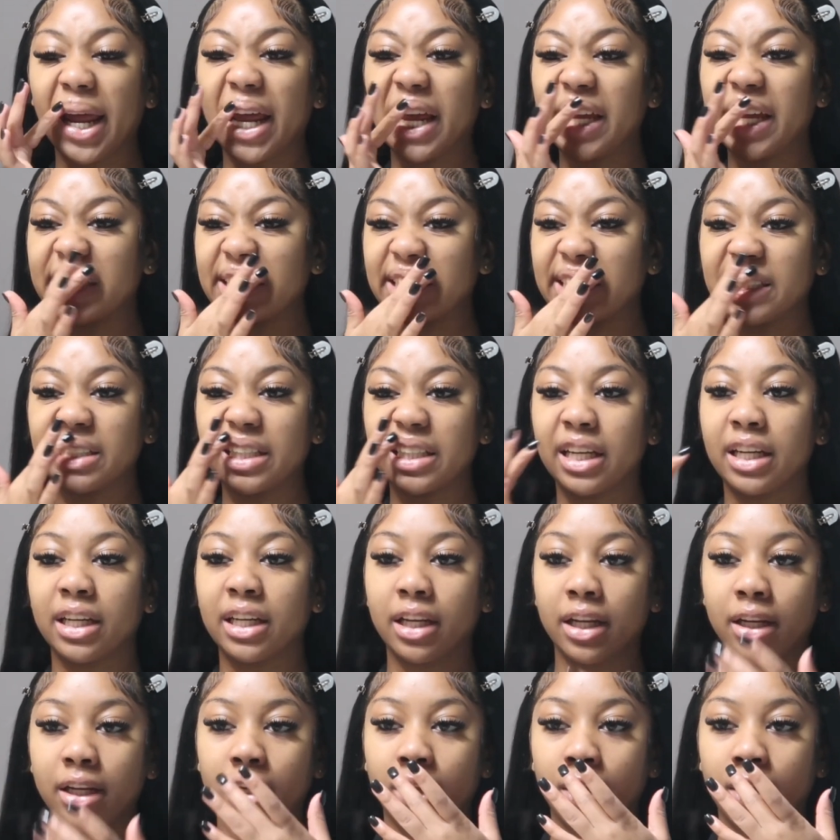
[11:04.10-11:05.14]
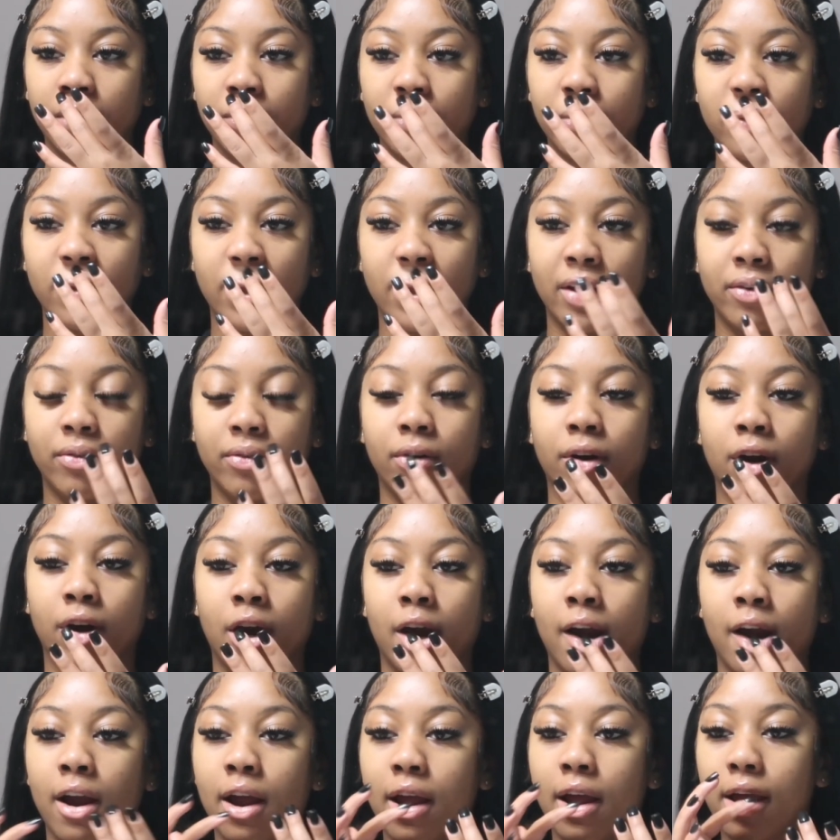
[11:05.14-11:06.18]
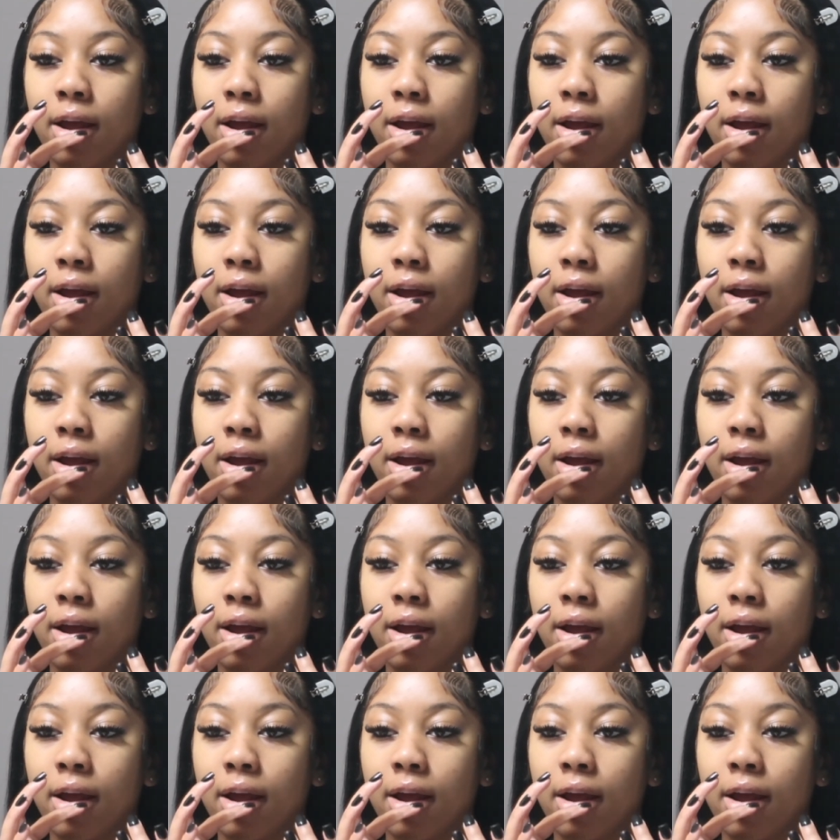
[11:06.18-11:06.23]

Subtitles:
This is in the flavor